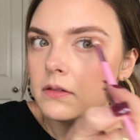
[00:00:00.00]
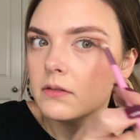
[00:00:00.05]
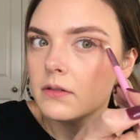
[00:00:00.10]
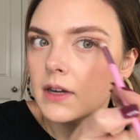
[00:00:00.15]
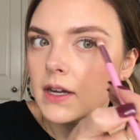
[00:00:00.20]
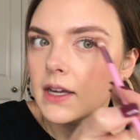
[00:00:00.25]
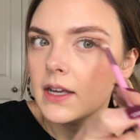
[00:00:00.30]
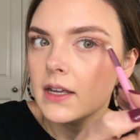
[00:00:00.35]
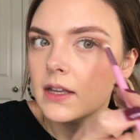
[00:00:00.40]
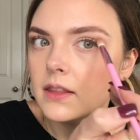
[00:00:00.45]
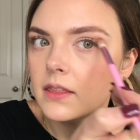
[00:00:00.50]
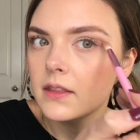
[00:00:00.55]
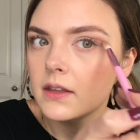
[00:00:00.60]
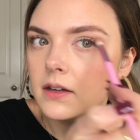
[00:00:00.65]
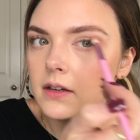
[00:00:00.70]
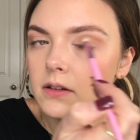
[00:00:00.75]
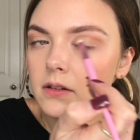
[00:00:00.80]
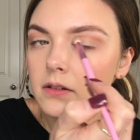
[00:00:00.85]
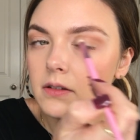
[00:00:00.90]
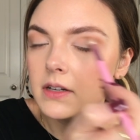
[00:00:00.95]
right in the
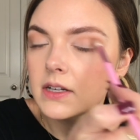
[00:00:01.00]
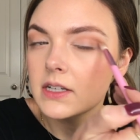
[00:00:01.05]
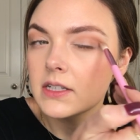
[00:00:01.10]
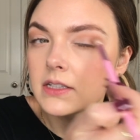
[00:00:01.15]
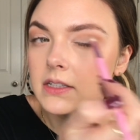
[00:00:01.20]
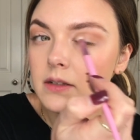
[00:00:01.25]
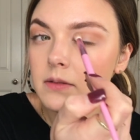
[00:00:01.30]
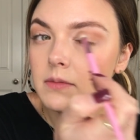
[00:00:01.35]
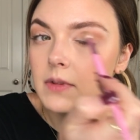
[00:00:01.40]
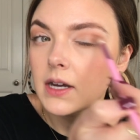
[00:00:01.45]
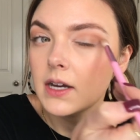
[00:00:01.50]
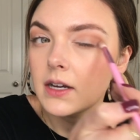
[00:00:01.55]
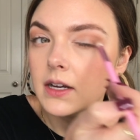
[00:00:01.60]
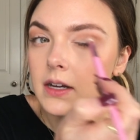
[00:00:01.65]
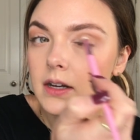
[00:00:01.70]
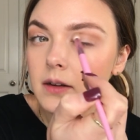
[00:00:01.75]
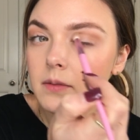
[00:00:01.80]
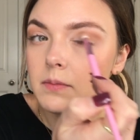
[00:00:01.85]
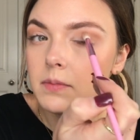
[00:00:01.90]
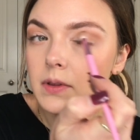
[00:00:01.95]
crease. I'm not
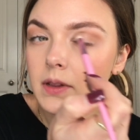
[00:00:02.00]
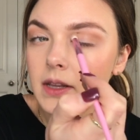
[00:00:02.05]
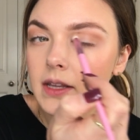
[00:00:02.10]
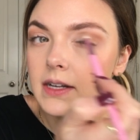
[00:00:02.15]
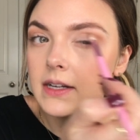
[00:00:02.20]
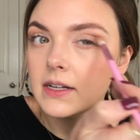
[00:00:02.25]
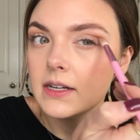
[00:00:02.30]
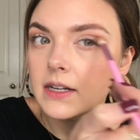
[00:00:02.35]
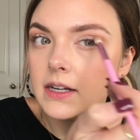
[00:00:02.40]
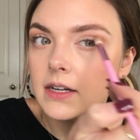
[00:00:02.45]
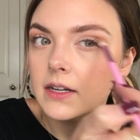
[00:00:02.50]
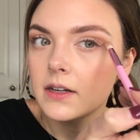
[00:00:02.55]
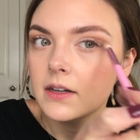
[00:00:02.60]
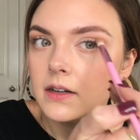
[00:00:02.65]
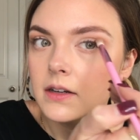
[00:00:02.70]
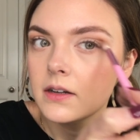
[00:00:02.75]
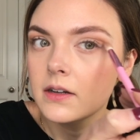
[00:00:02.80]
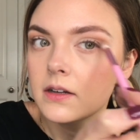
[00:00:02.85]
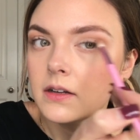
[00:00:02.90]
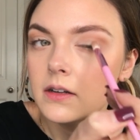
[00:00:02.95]
gonna blend it
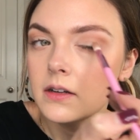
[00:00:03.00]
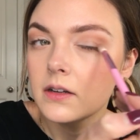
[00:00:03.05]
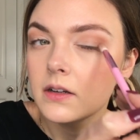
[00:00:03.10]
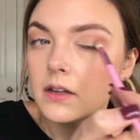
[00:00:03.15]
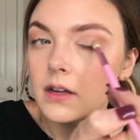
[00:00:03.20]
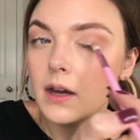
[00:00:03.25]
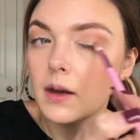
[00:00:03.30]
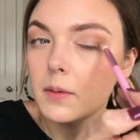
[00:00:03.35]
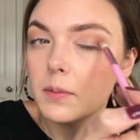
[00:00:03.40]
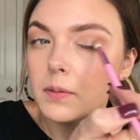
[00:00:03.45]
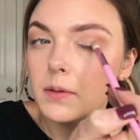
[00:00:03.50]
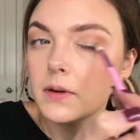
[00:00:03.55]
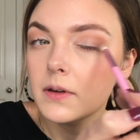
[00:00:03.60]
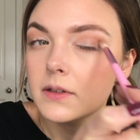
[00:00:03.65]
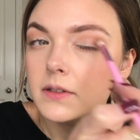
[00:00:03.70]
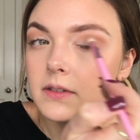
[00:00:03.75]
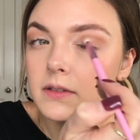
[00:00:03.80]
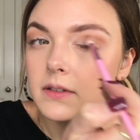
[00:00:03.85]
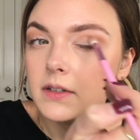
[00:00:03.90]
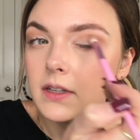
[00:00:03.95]

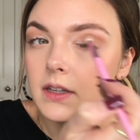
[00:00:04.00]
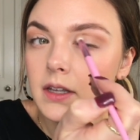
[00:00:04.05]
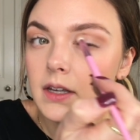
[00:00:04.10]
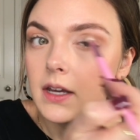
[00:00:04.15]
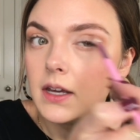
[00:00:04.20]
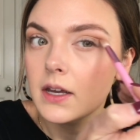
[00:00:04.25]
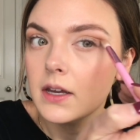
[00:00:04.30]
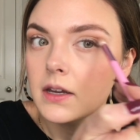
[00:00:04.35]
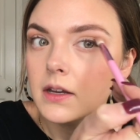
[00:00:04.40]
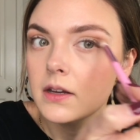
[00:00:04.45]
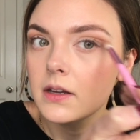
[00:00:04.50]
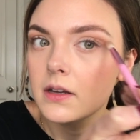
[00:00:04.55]
upwards really.